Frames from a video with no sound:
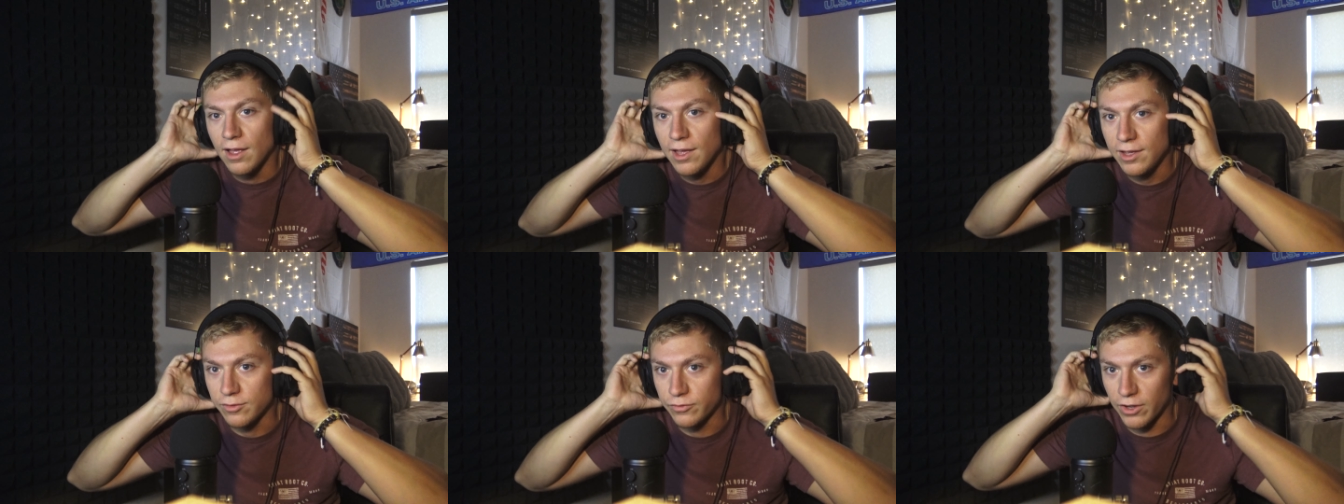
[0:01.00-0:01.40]

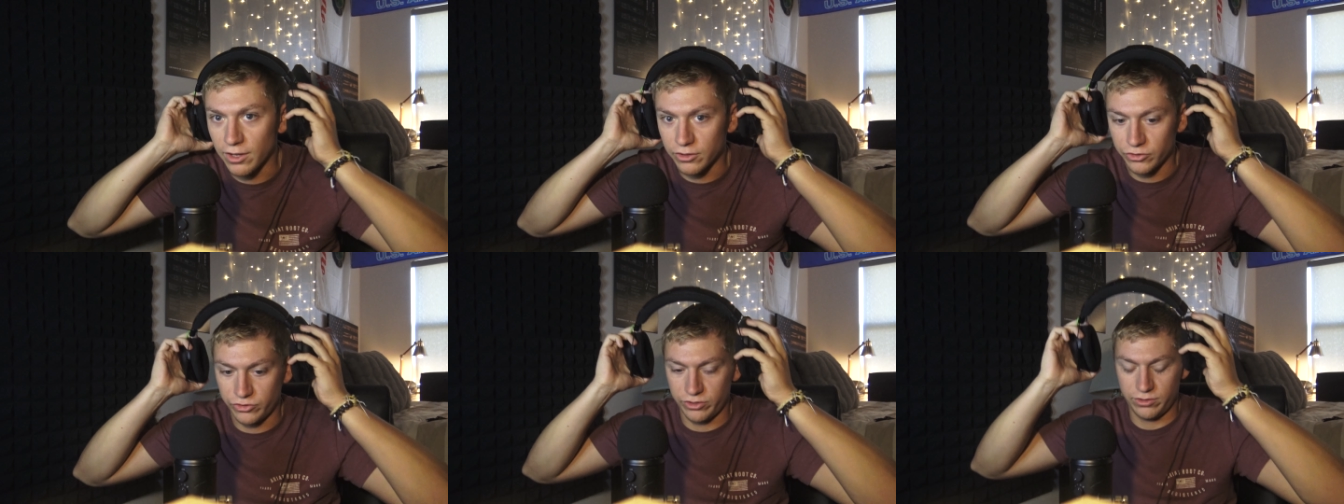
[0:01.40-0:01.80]
Hey,
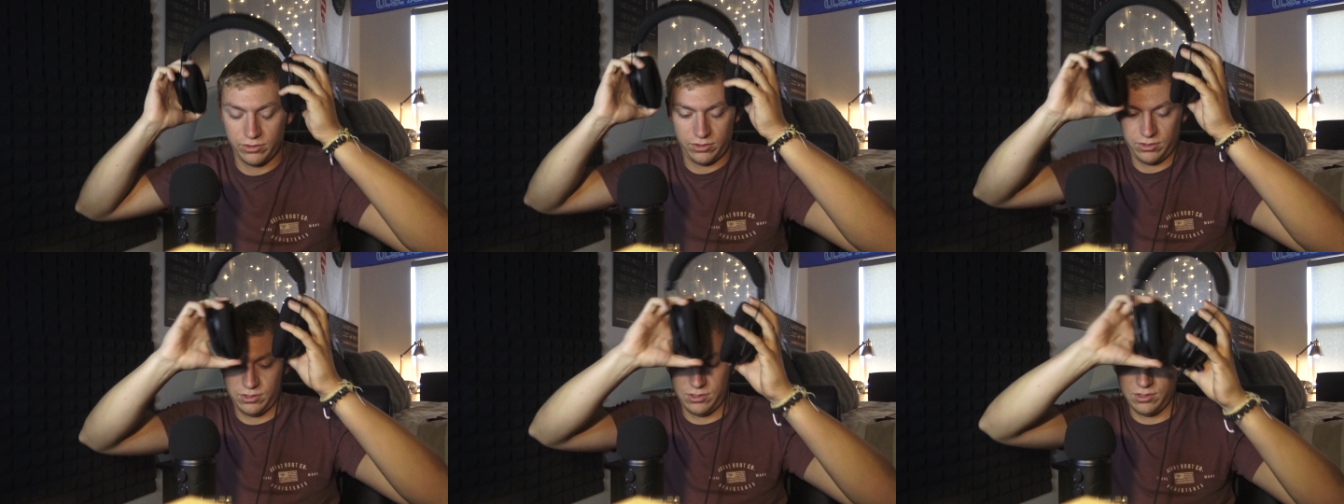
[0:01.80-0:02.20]
fellers.
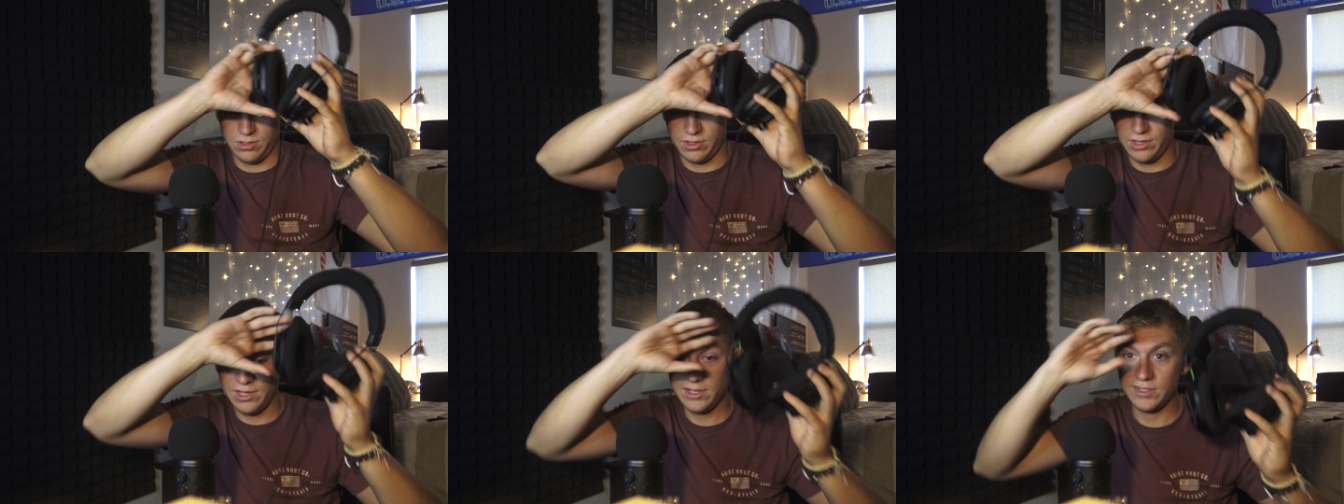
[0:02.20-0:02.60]

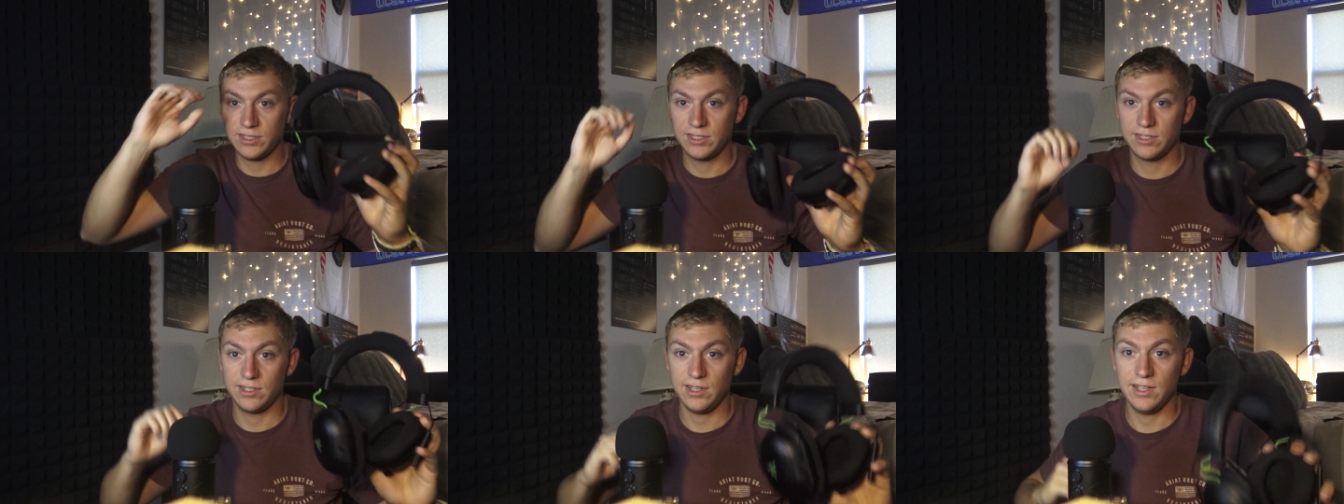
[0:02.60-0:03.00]

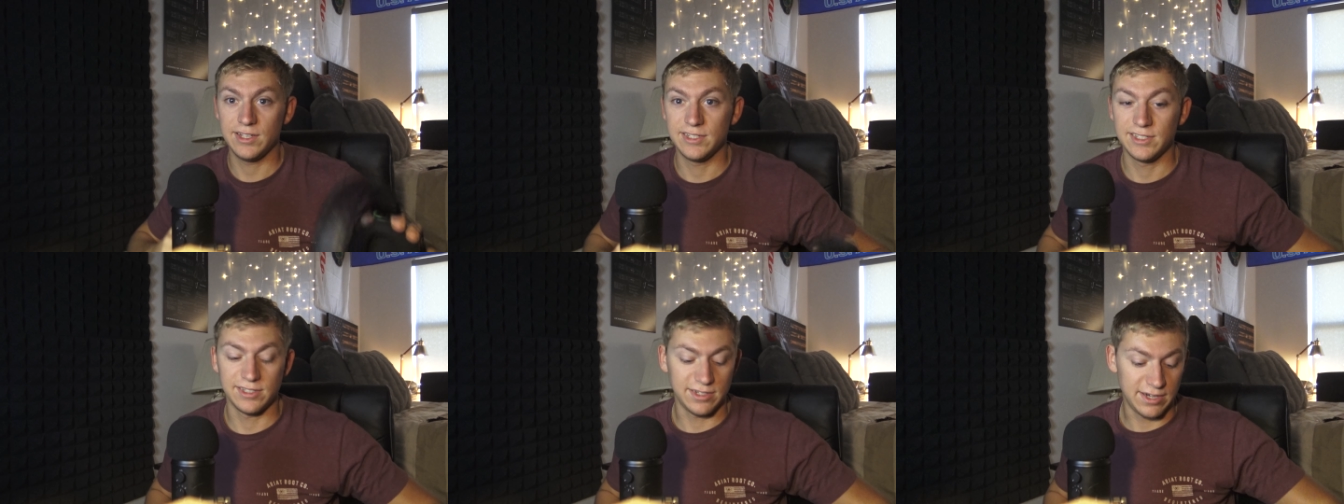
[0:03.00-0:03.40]
This
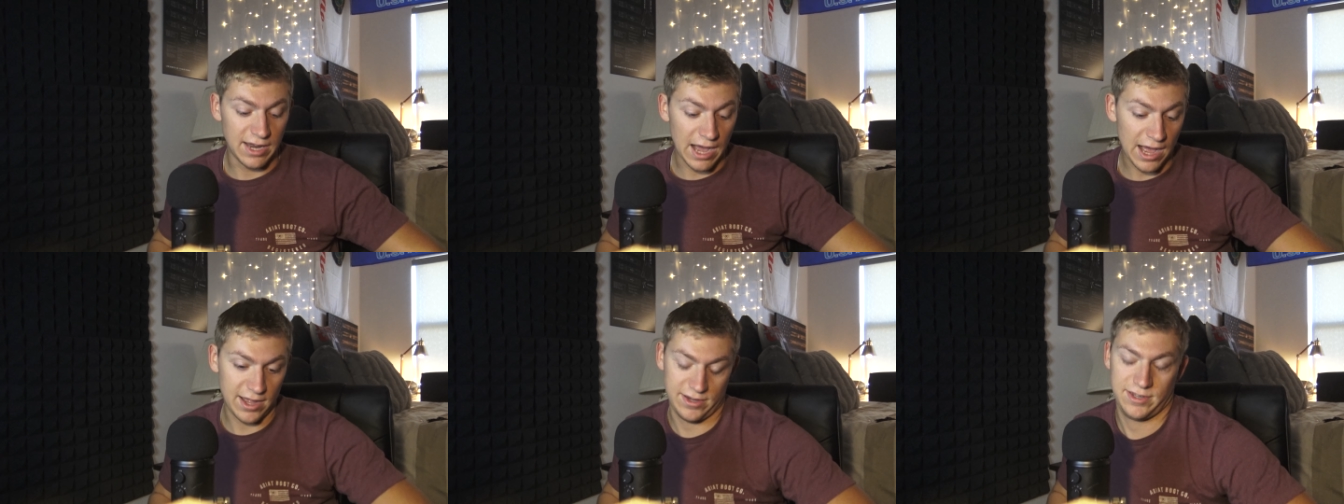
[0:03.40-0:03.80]
is
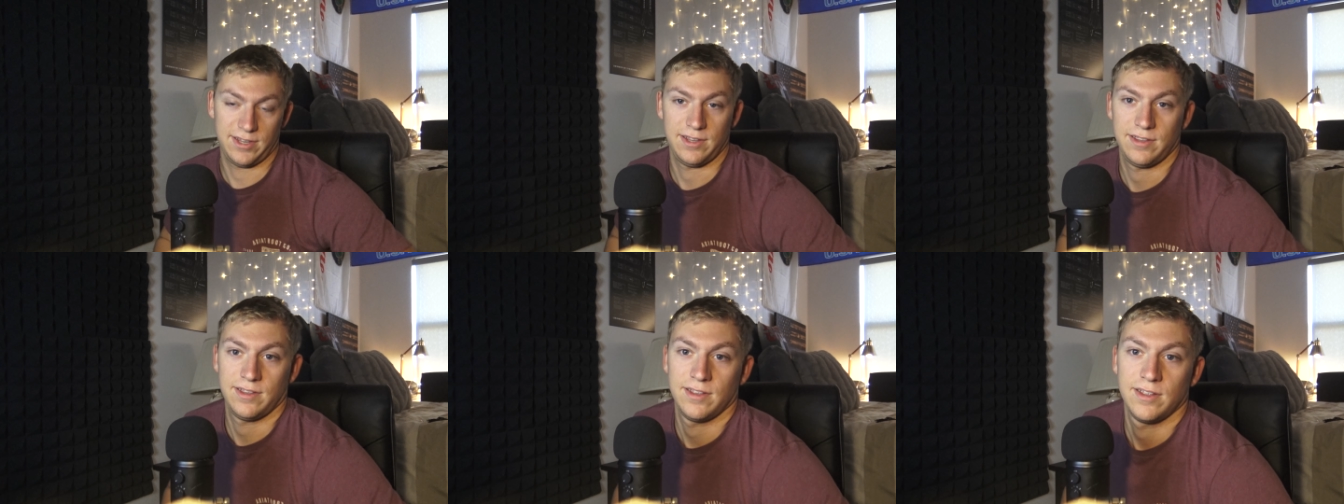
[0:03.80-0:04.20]
not